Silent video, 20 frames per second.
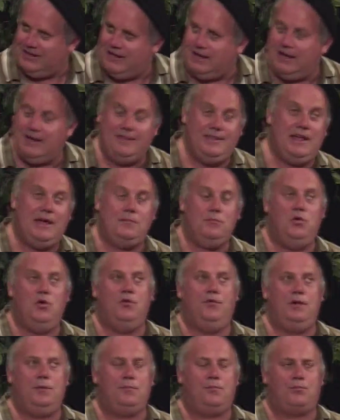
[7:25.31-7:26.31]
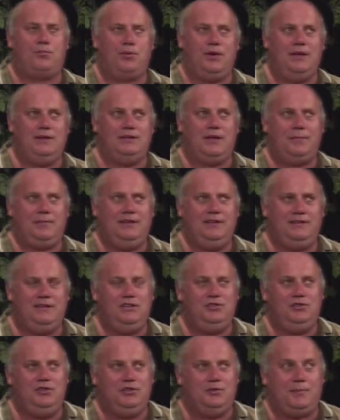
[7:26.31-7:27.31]
And that movie brings up these
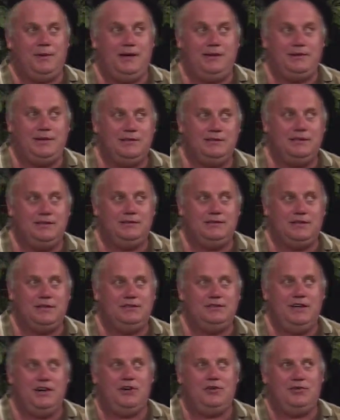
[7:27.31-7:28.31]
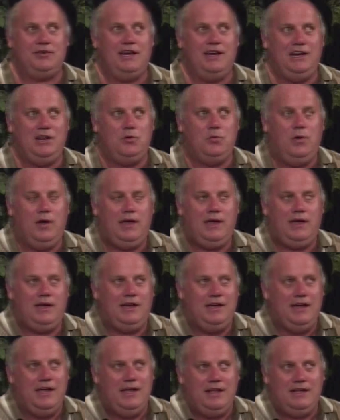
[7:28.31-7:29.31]
issues, but it does it in such an entertaining
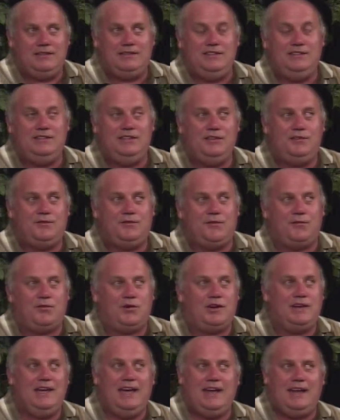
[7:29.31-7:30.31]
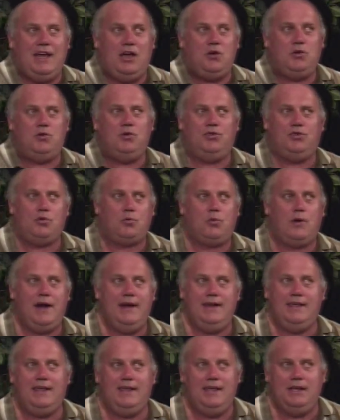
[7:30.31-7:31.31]
way that's easy to forget how good the
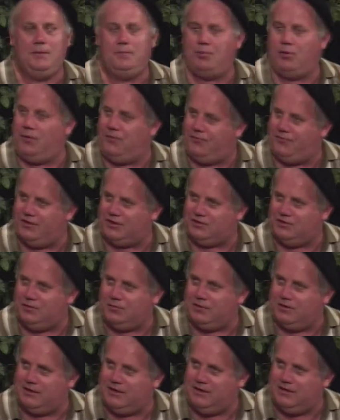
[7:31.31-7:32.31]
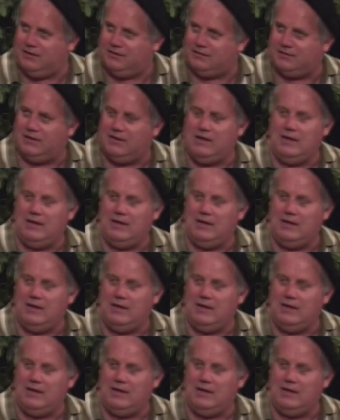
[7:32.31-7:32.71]
writing in Pulp Fiction really is.